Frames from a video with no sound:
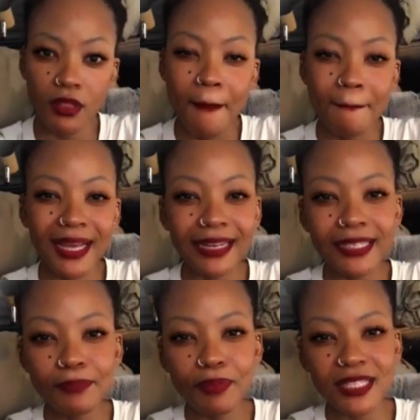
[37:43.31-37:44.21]

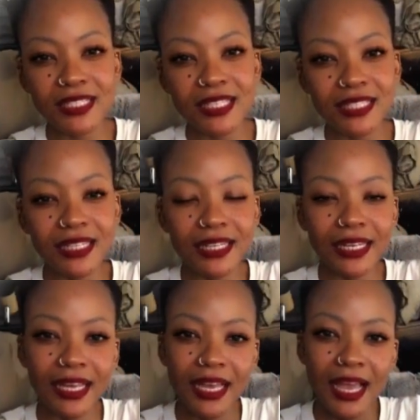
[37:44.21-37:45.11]
Marali busy
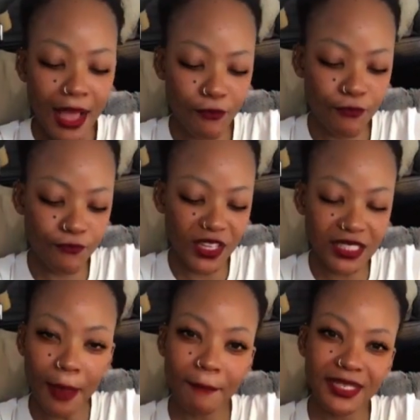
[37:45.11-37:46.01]
sentinelly
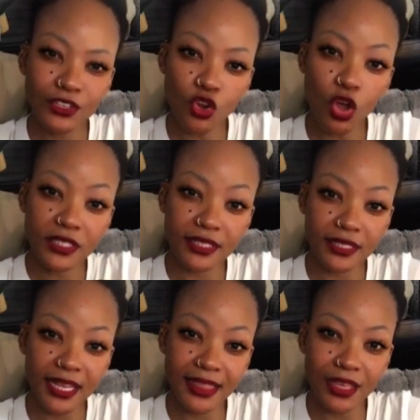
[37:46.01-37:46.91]
fisam did not
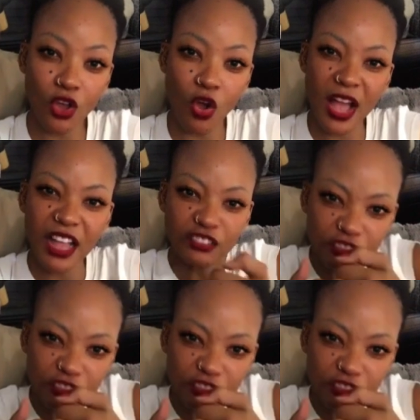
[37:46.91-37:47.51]
in the occult.